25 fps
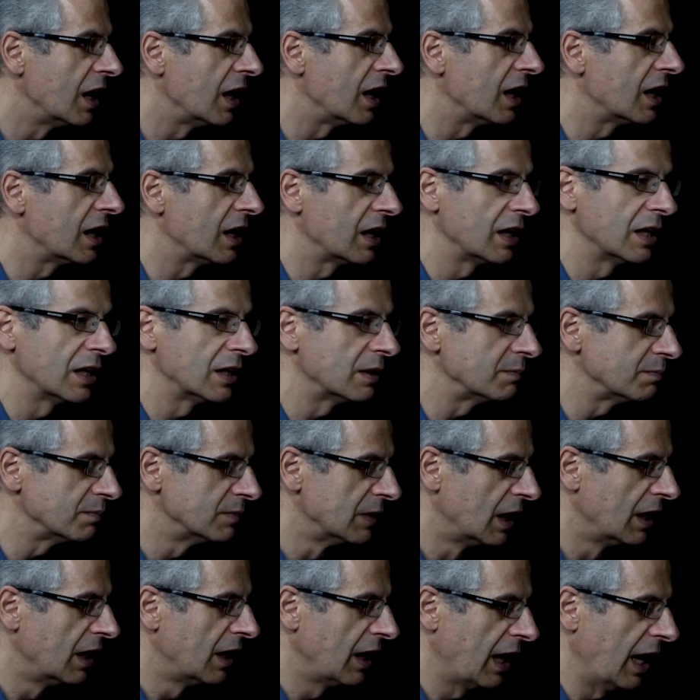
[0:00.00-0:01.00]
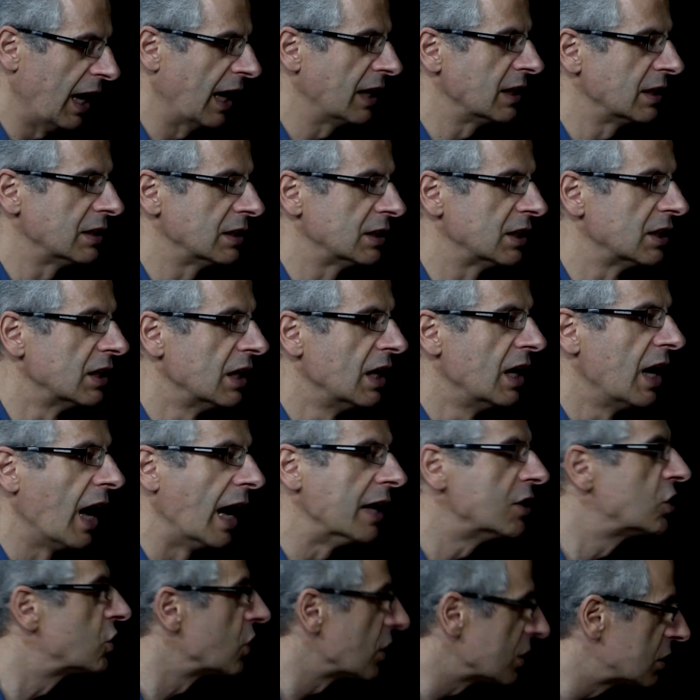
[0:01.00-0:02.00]
and
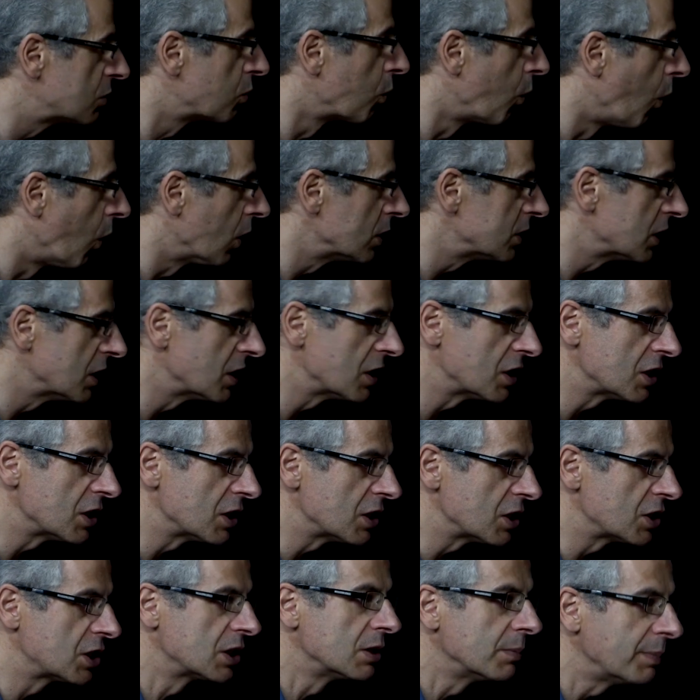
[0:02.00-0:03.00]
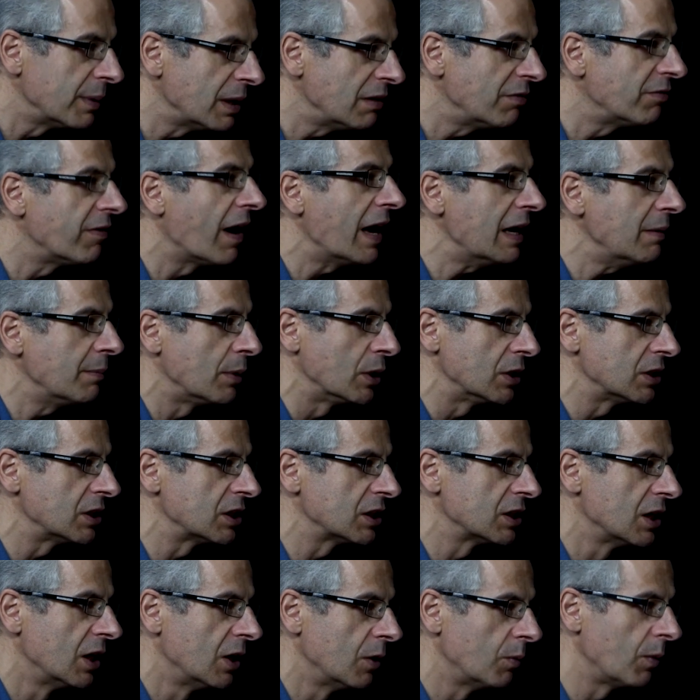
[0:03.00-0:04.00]
just want to be
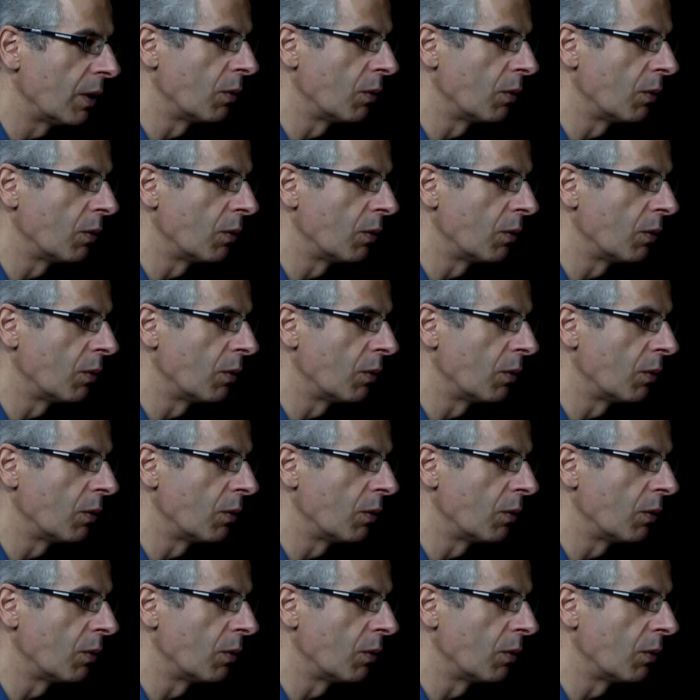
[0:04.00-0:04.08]
famous.